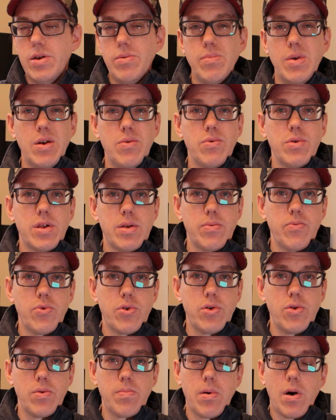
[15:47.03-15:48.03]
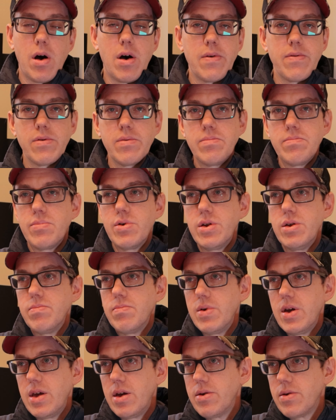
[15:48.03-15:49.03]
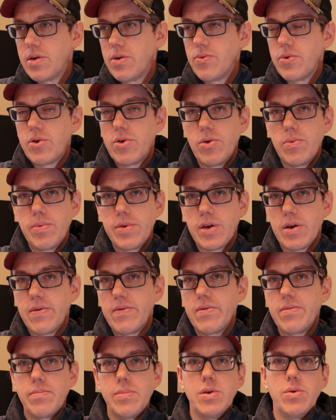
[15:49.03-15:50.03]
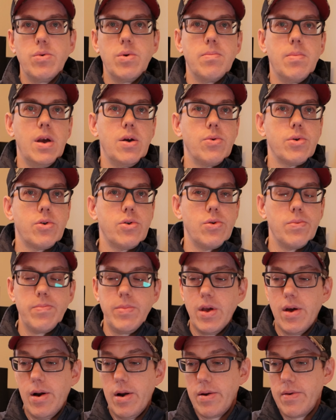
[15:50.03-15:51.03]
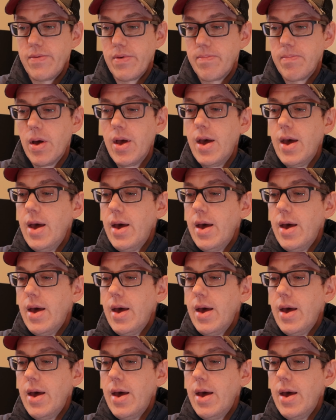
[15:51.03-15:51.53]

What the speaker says: You may recoup all of them, but you may only recoup some of them. You may recoup none of them.